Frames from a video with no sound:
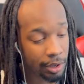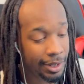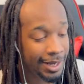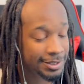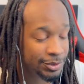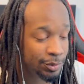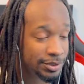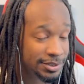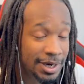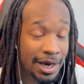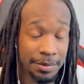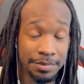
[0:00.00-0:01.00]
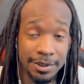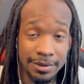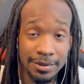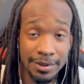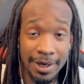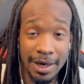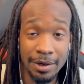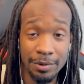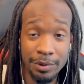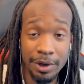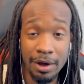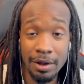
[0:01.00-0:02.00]
had to adopt. Yeah,
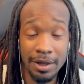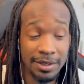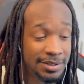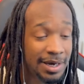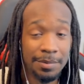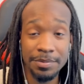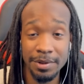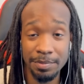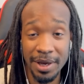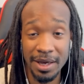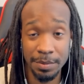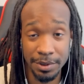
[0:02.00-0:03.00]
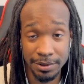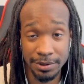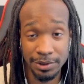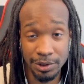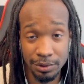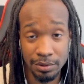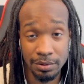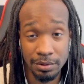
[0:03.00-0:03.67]
we all adopted babies too.